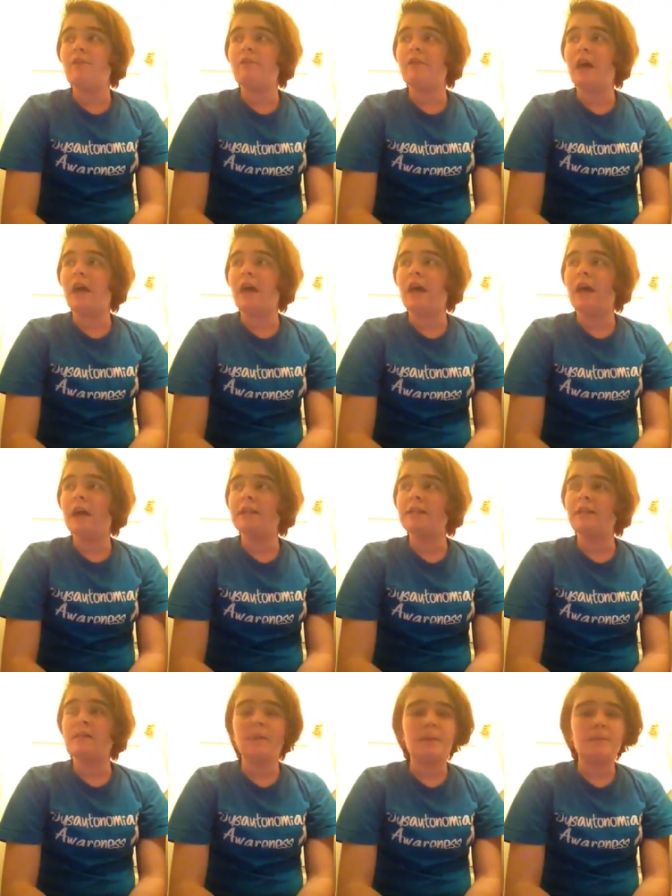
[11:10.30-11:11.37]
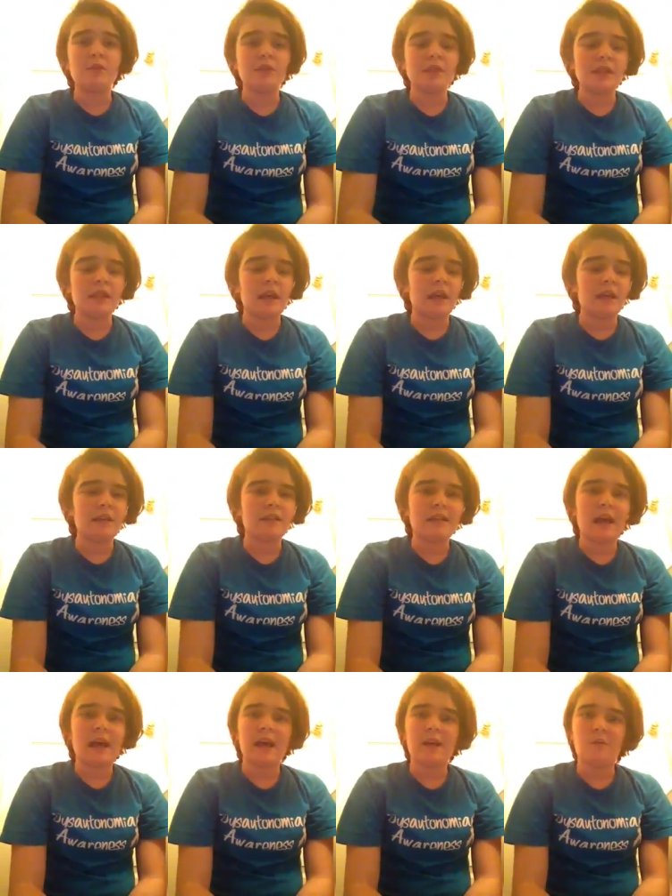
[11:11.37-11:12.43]
that some people see that as
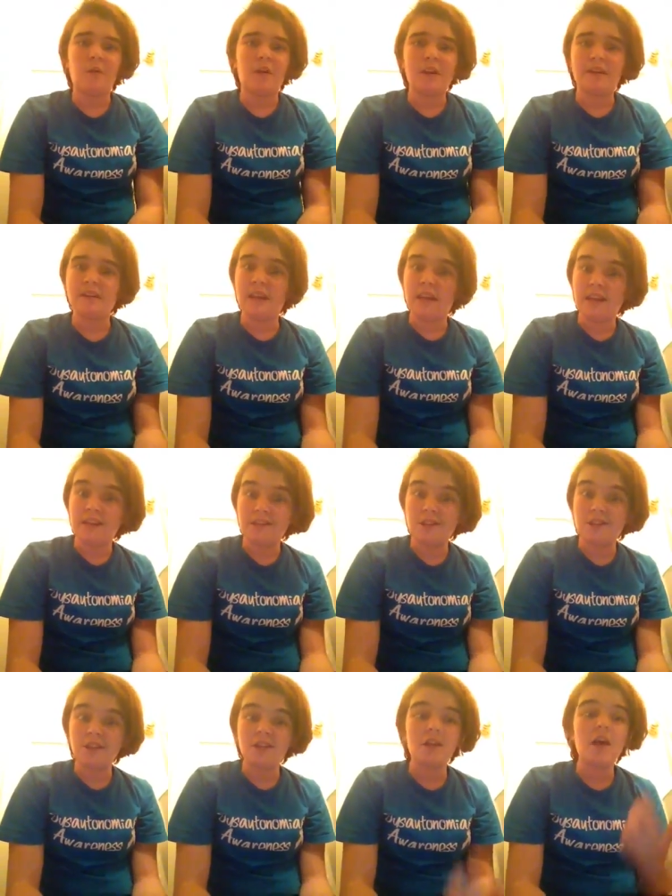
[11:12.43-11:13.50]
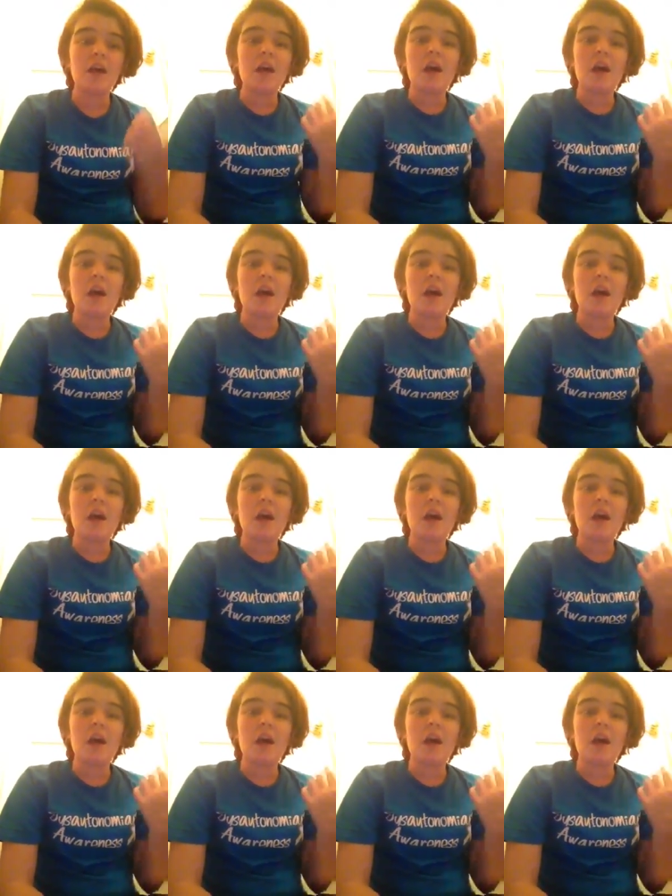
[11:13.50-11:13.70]
I want attention.